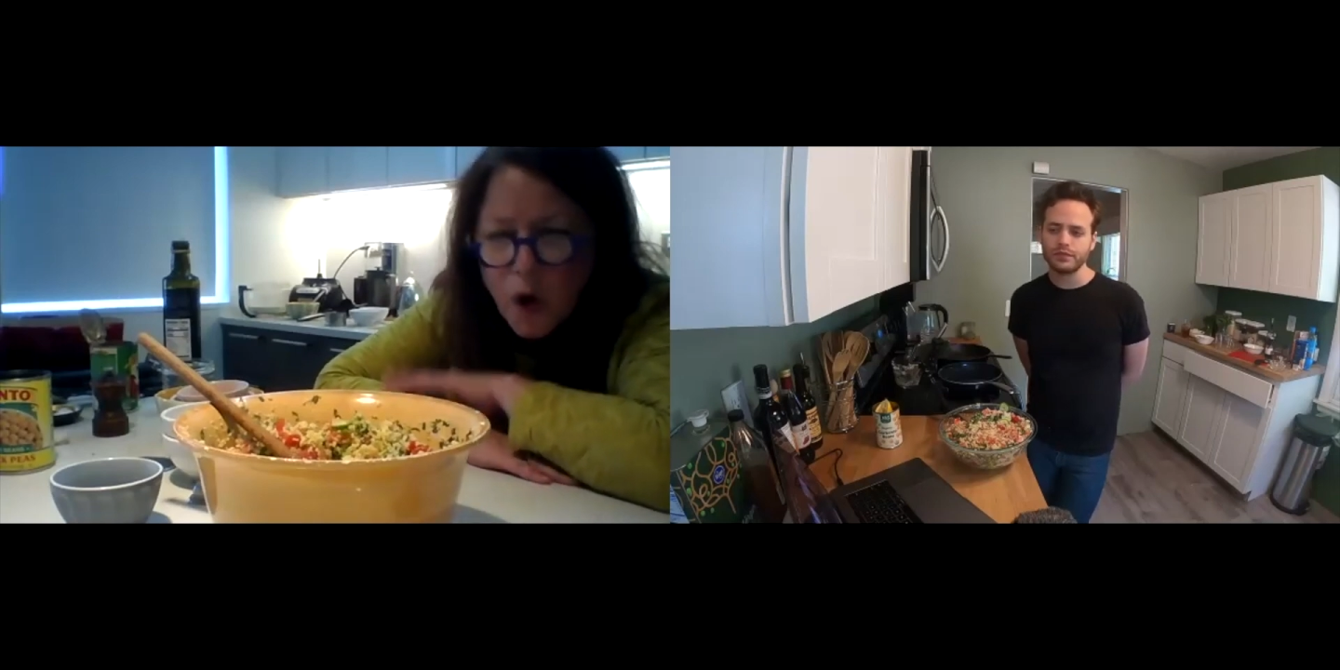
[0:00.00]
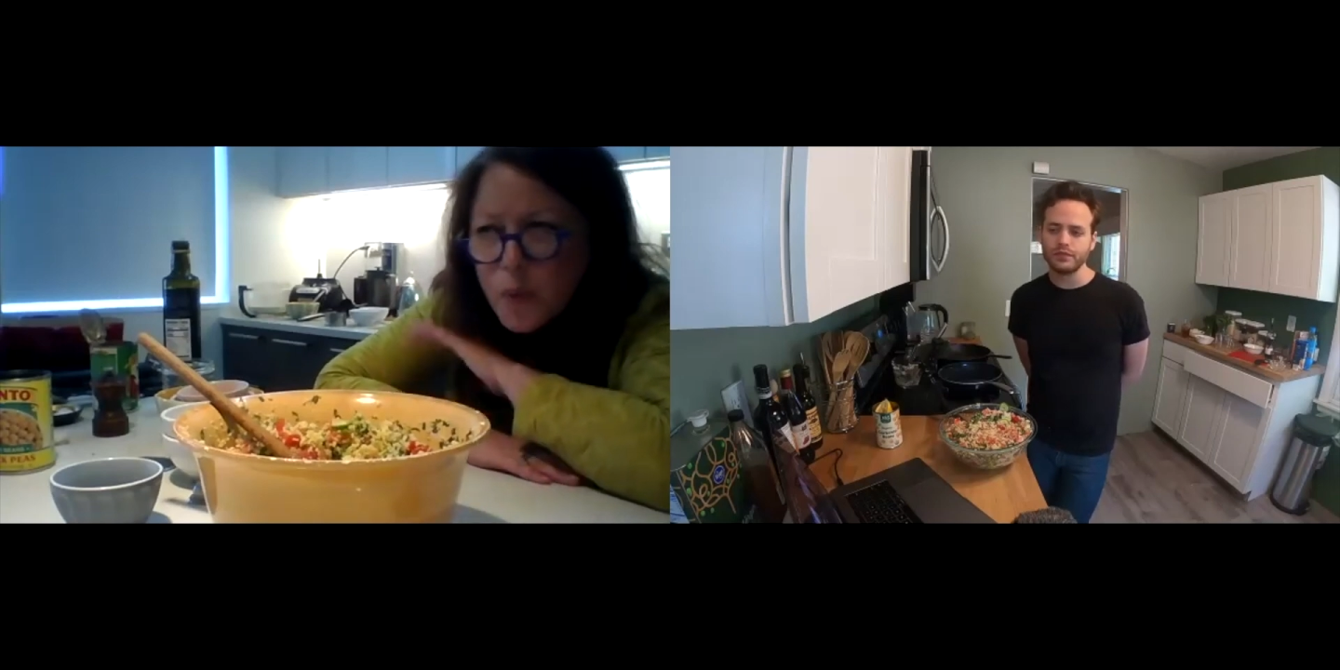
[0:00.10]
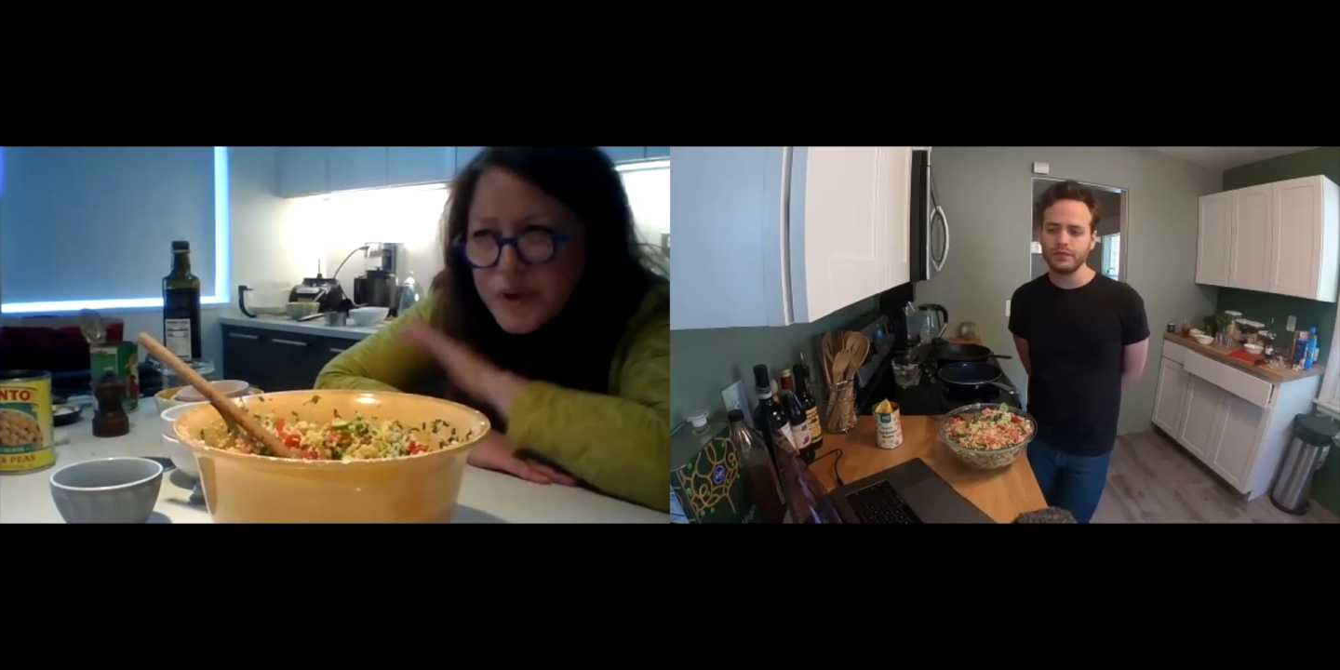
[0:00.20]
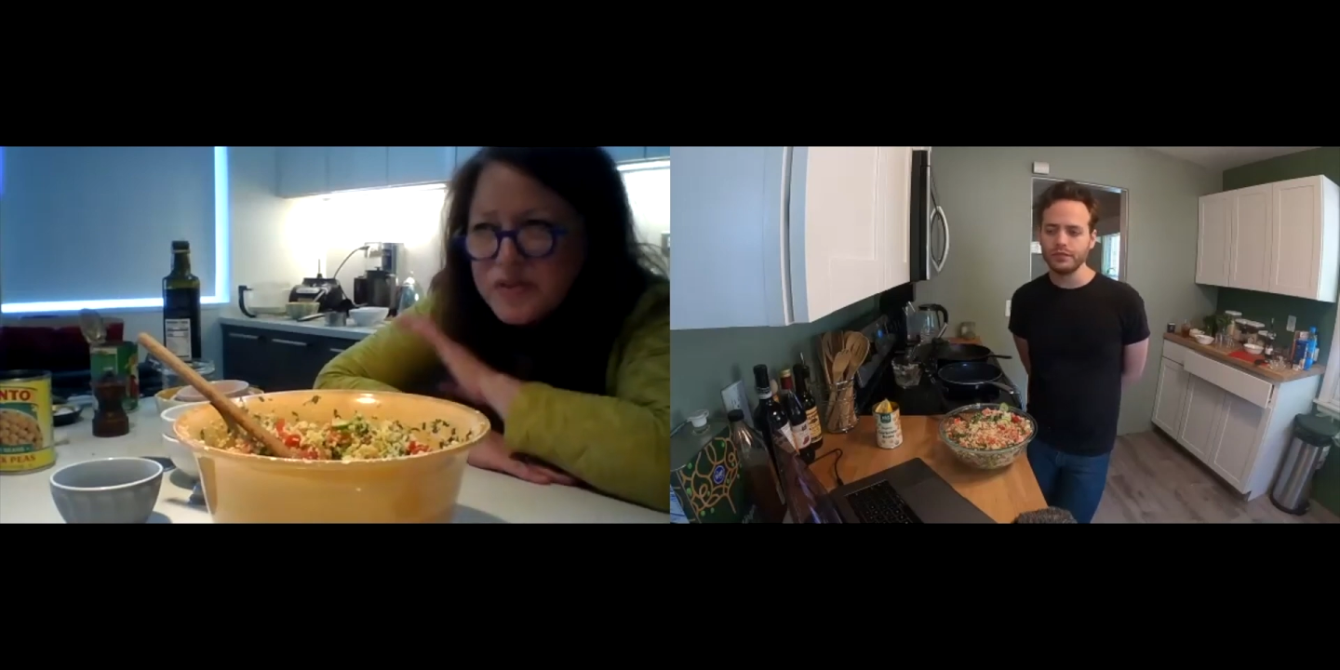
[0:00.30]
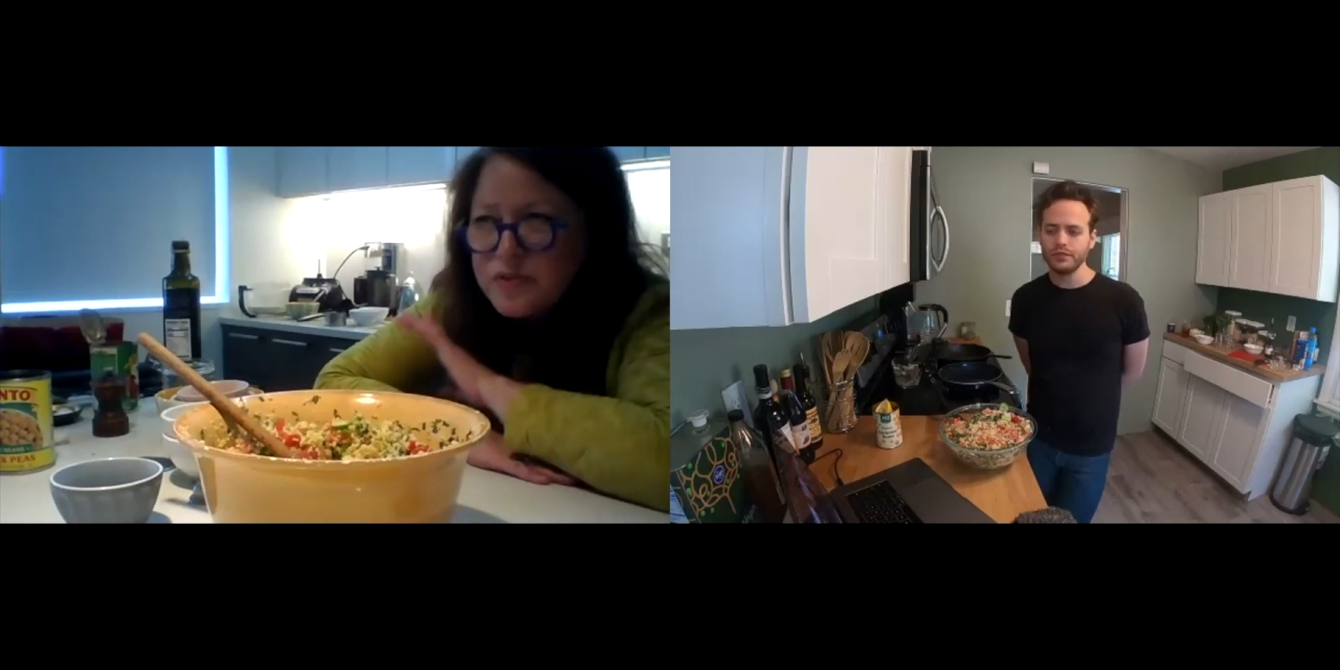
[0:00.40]

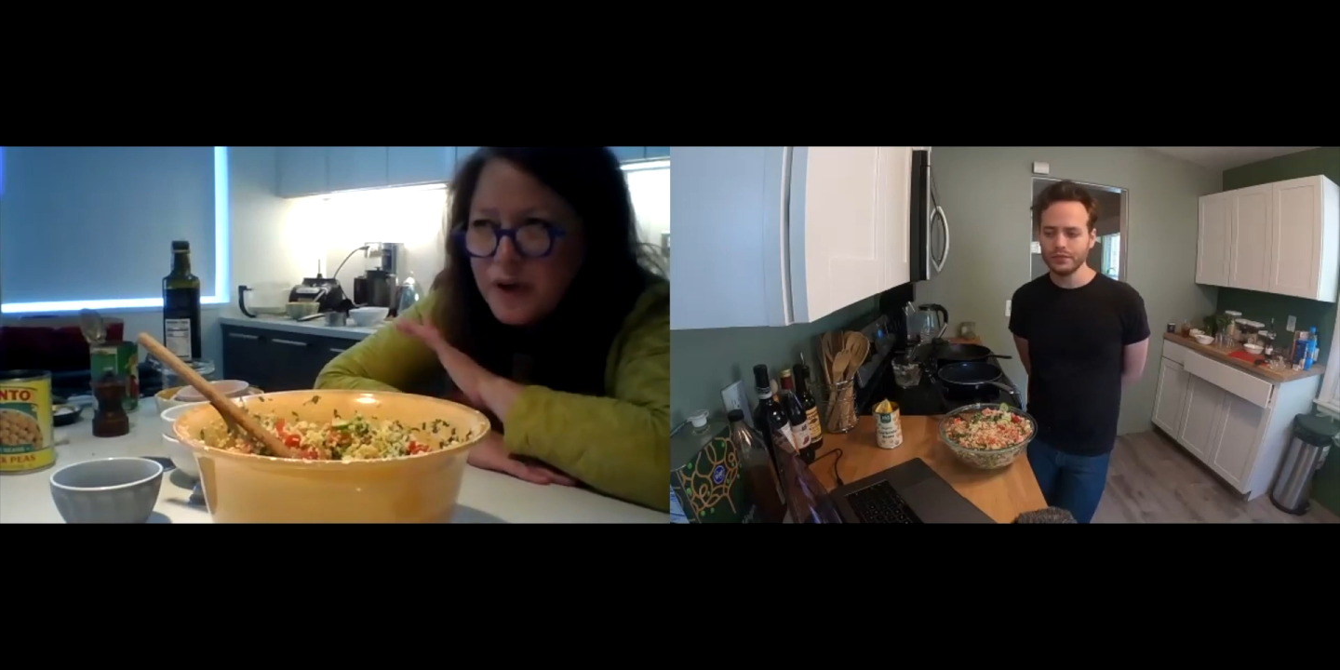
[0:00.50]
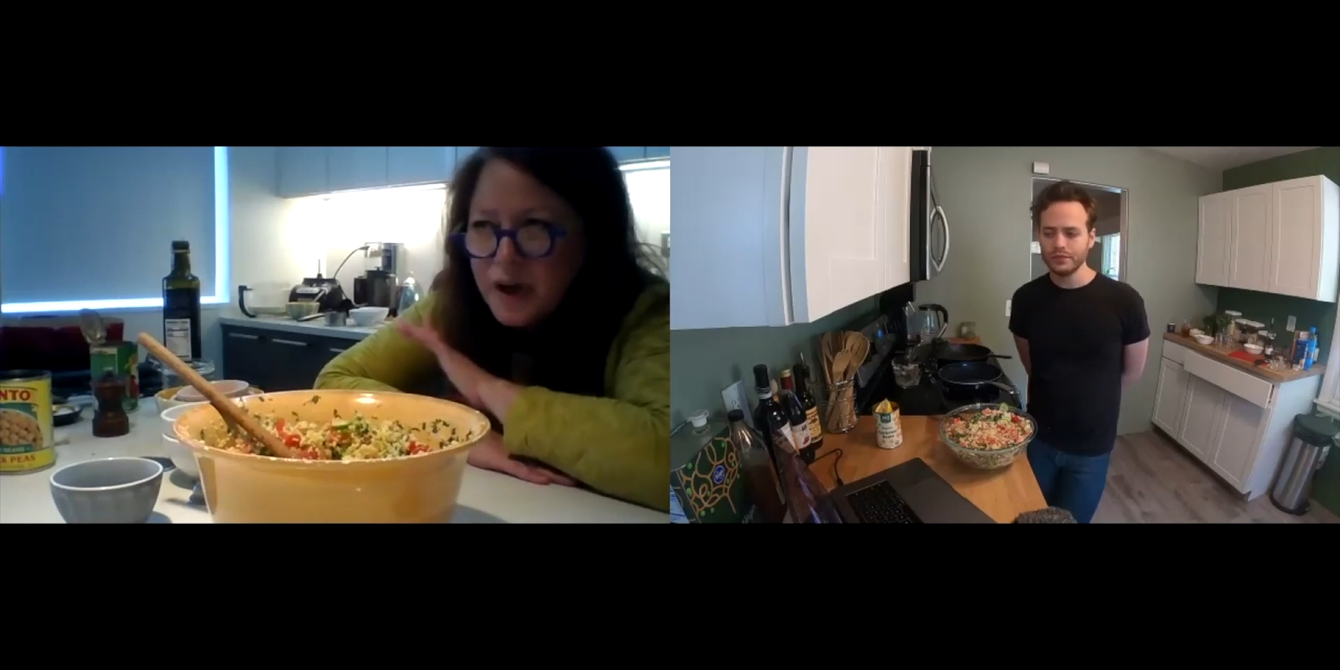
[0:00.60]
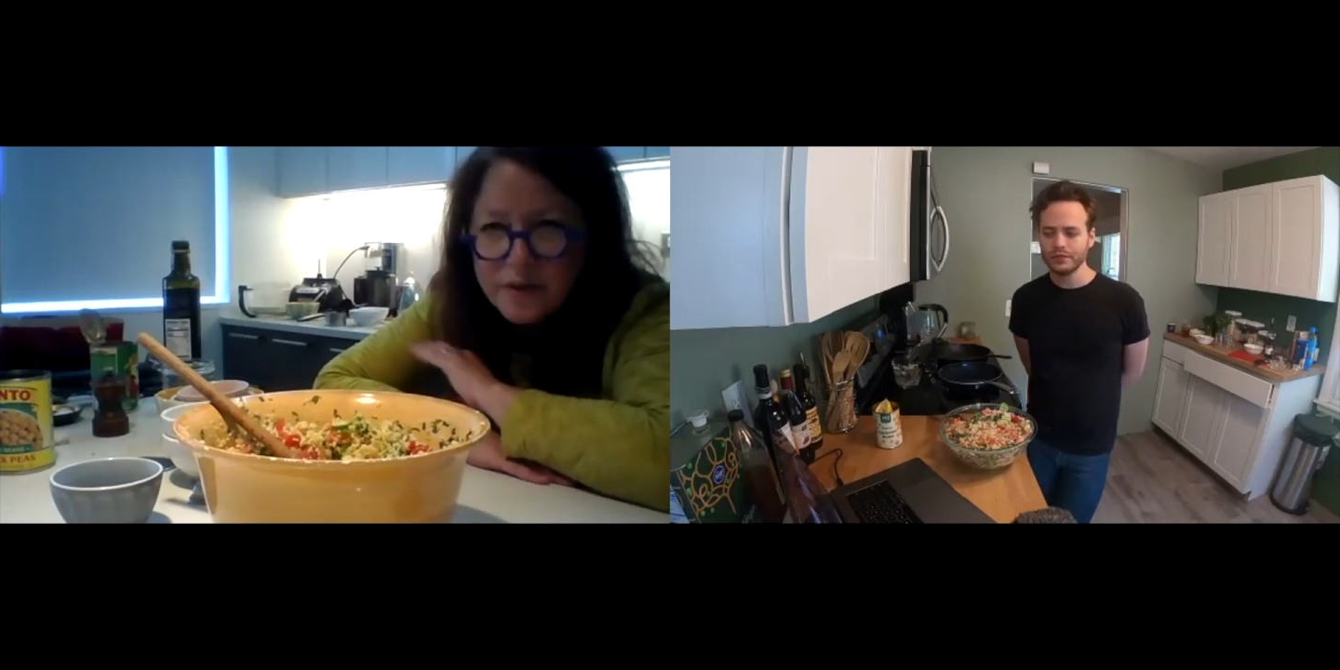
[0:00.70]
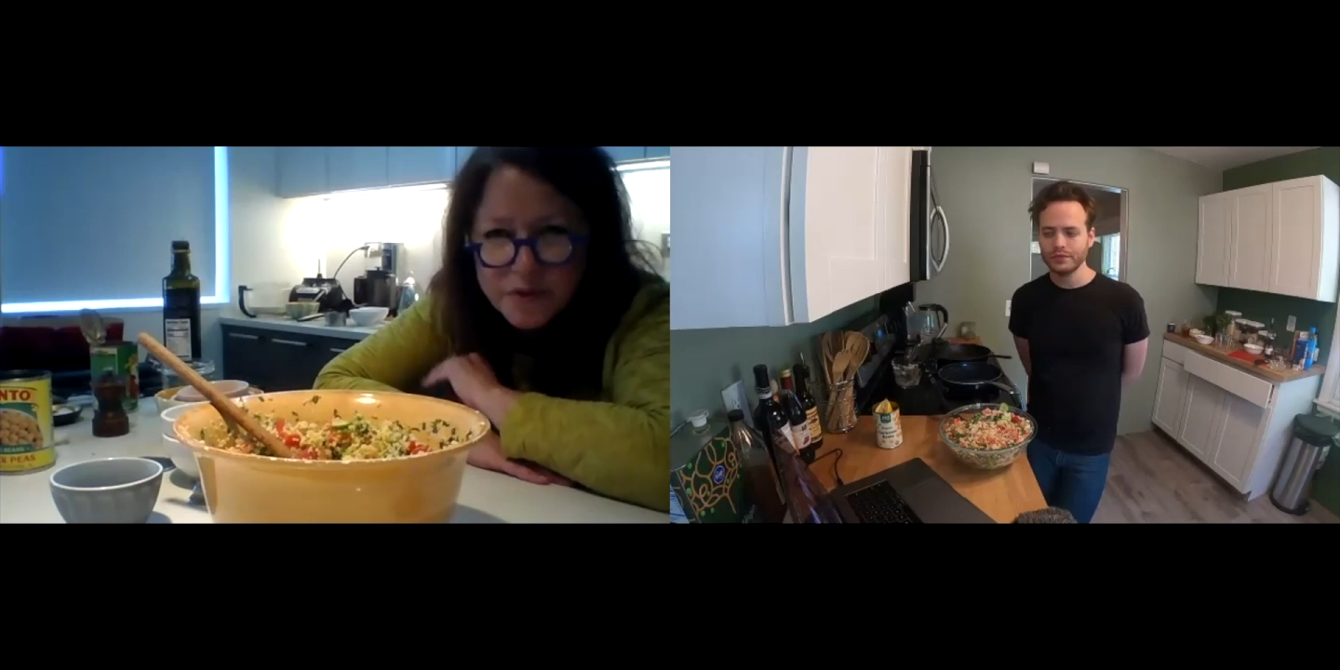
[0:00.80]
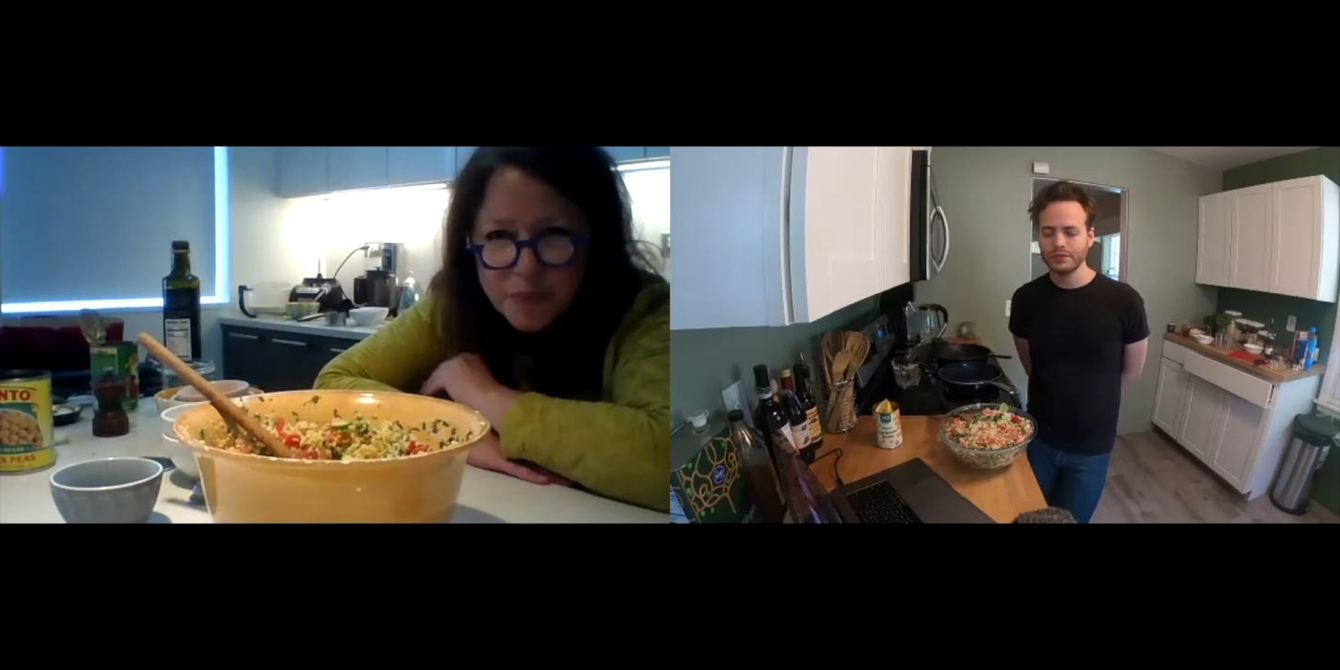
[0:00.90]
always involved